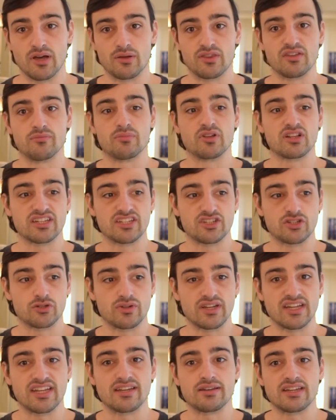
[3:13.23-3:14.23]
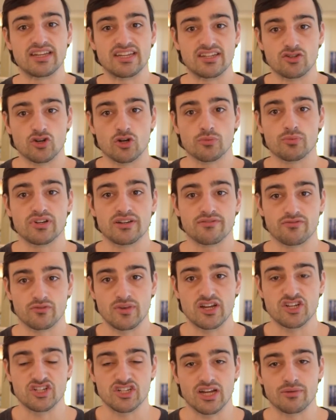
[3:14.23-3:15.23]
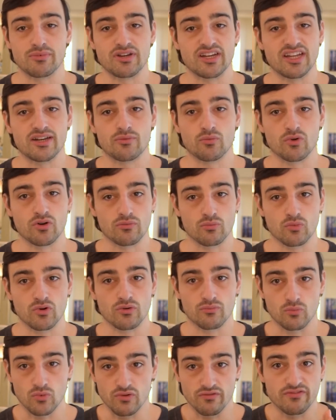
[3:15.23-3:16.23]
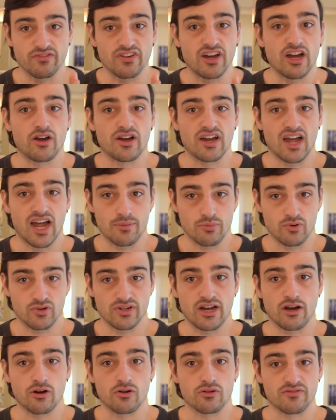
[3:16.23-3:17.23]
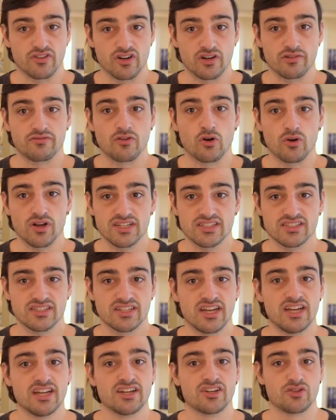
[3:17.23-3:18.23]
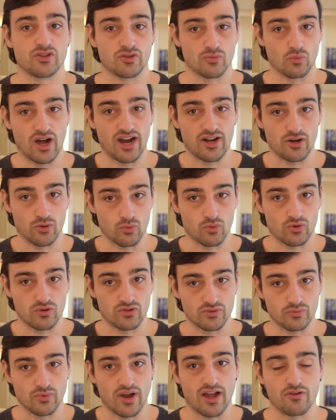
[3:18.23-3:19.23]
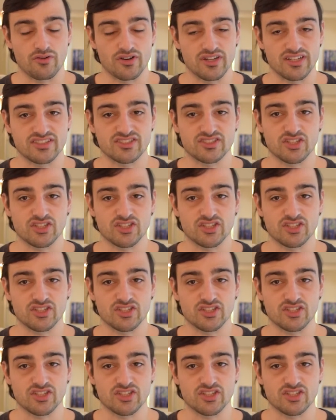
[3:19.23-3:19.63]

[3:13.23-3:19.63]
the ability to interpret information coming in, we're very hyper narrow and very focused to the wider world around us.